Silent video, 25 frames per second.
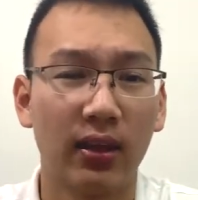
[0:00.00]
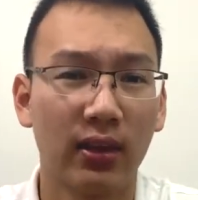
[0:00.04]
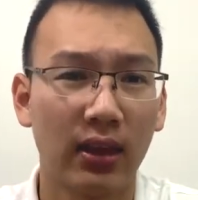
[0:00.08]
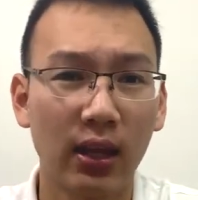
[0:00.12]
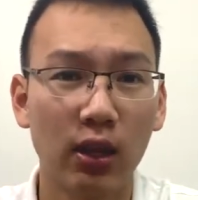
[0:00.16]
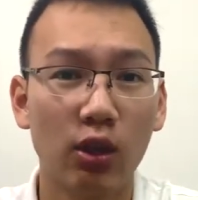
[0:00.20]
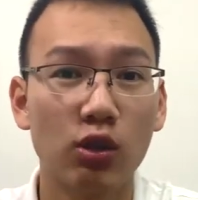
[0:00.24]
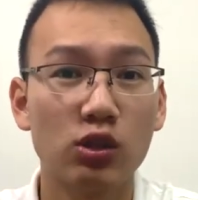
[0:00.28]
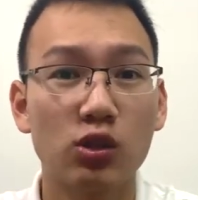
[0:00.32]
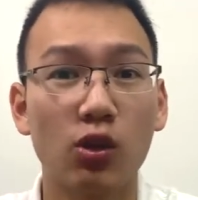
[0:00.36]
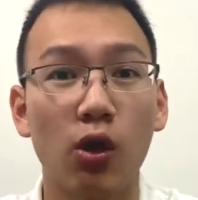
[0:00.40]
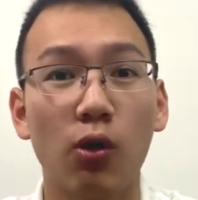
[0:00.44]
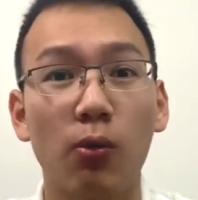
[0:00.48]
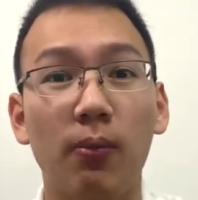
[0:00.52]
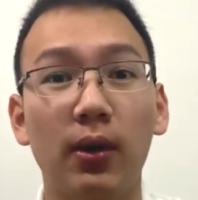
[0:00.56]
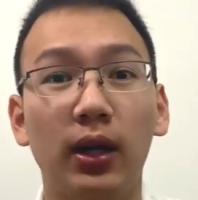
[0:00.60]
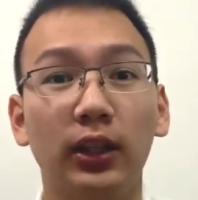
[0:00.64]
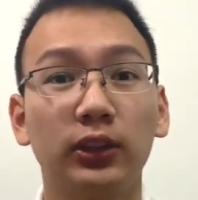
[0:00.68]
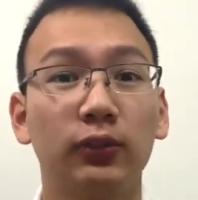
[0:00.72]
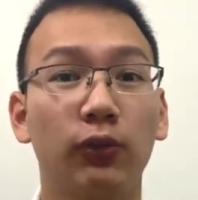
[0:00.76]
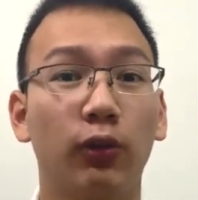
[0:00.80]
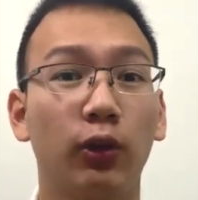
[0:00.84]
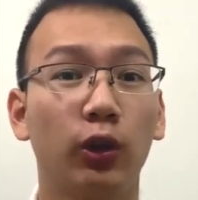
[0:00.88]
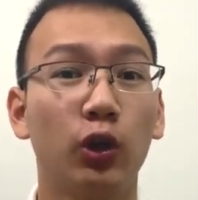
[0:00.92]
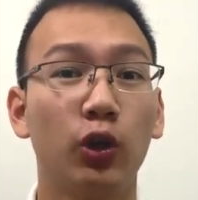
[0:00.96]
Thank you so
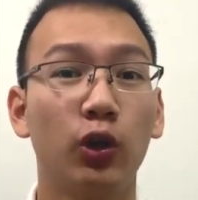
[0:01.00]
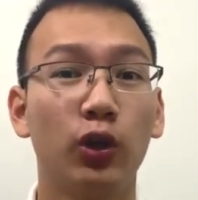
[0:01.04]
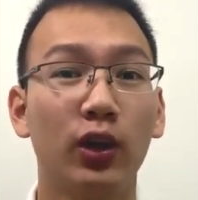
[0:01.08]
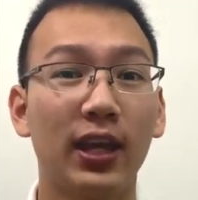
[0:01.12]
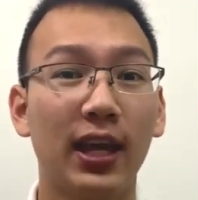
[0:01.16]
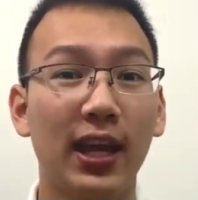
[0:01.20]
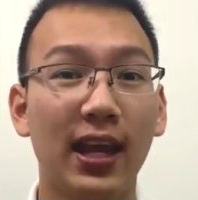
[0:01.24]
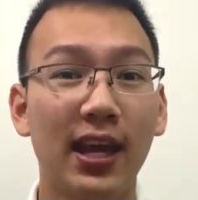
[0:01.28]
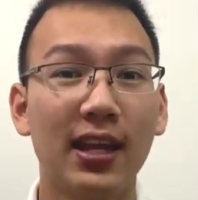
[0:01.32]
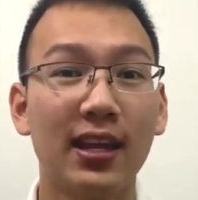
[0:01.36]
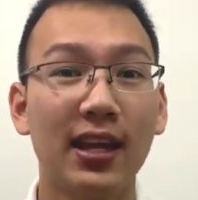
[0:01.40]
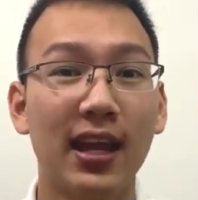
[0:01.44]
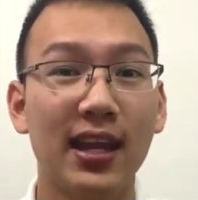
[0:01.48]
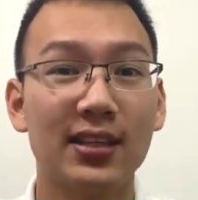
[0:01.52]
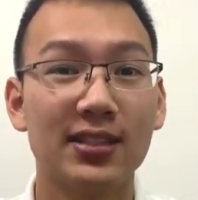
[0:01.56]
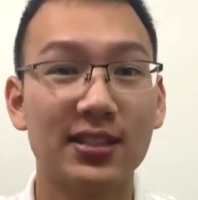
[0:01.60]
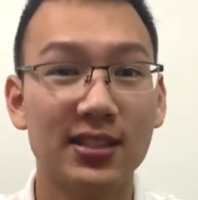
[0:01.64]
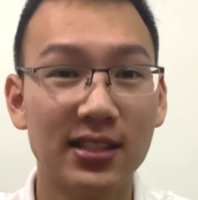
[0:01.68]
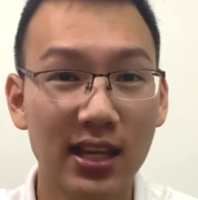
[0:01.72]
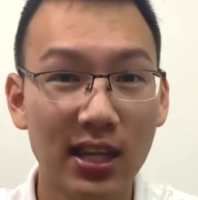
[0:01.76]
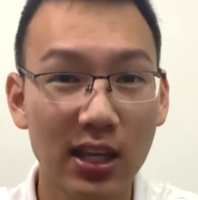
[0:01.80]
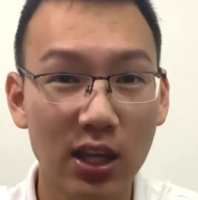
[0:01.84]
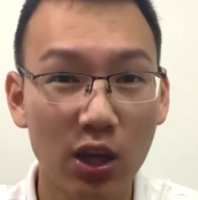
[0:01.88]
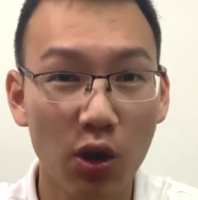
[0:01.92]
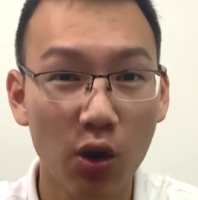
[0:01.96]
much for tuning in, and
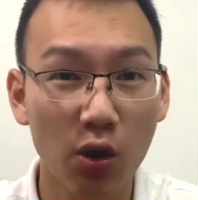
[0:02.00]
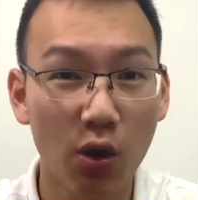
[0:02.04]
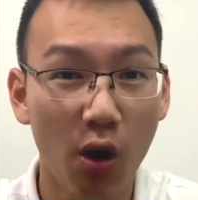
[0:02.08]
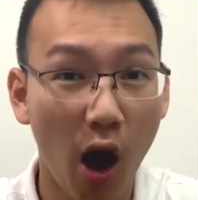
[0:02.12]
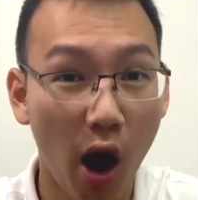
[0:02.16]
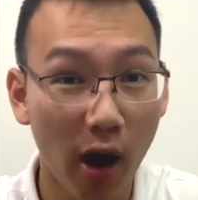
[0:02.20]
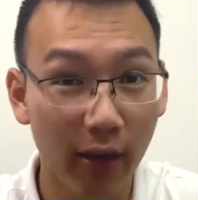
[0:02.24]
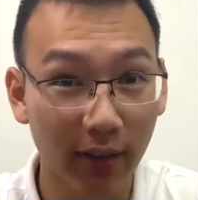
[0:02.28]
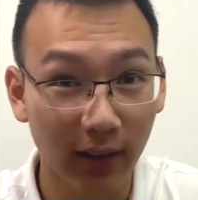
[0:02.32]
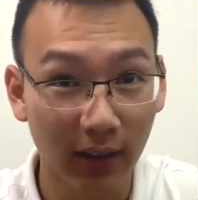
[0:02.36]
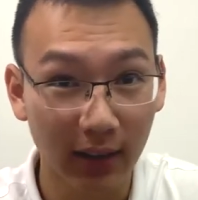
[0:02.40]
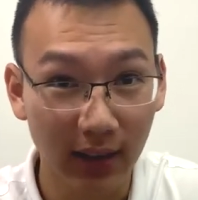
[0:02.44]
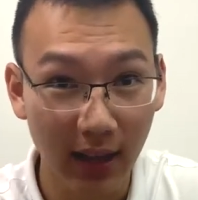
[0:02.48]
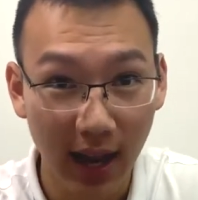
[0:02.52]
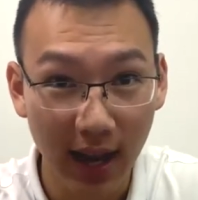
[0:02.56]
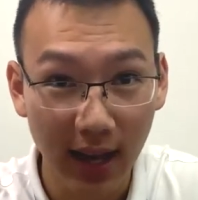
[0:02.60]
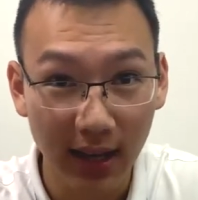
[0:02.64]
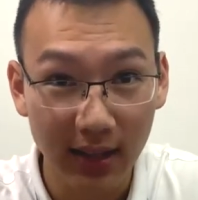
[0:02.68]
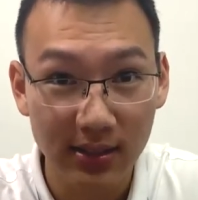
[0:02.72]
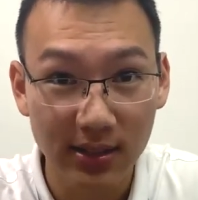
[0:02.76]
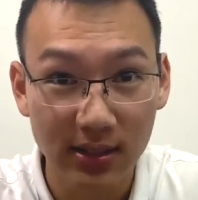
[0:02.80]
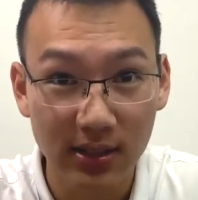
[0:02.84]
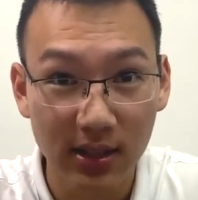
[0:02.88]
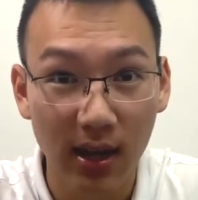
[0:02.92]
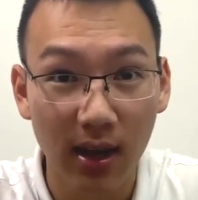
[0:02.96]
see you on the
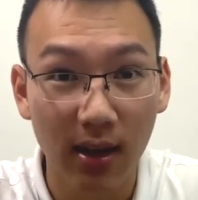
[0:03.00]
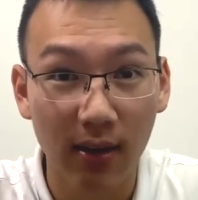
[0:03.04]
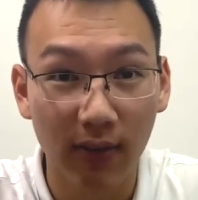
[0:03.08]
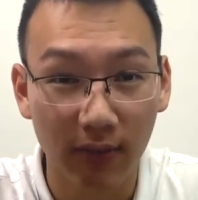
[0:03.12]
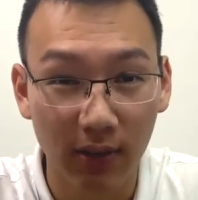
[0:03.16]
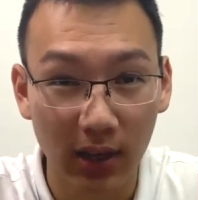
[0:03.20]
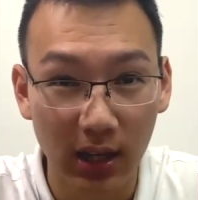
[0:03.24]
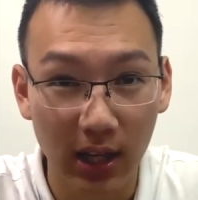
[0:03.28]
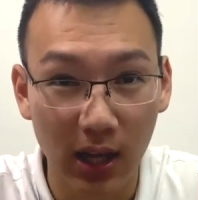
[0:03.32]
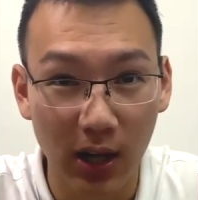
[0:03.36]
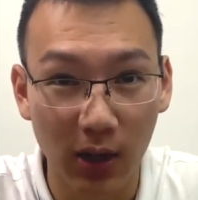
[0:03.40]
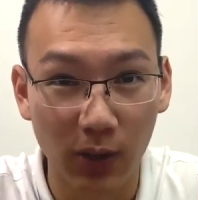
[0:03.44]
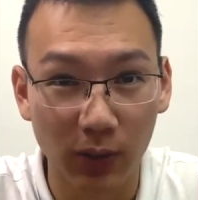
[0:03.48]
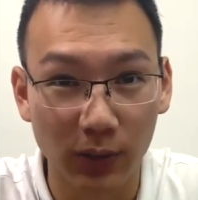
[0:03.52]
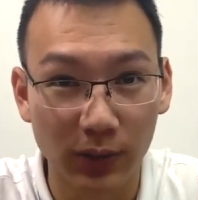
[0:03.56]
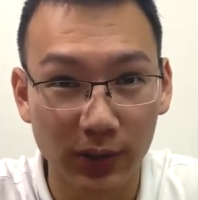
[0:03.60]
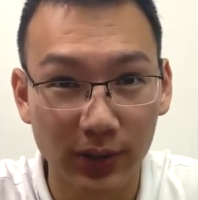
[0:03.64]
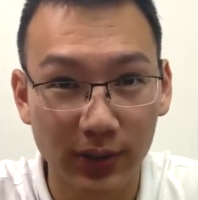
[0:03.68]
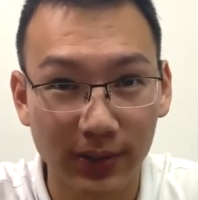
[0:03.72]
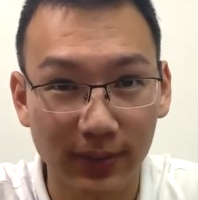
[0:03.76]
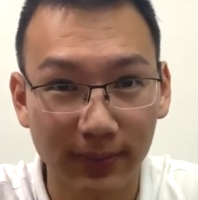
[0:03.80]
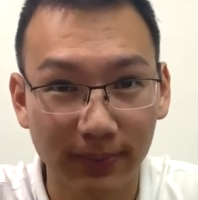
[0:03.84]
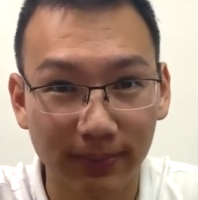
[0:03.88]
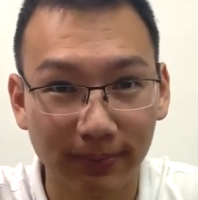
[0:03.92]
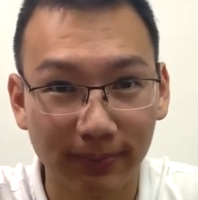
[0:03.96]
next
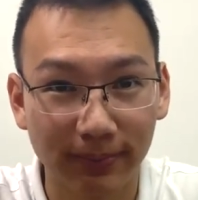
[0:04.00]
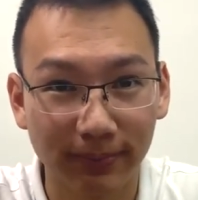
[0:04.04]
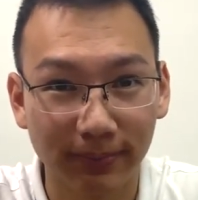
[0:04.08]
videos.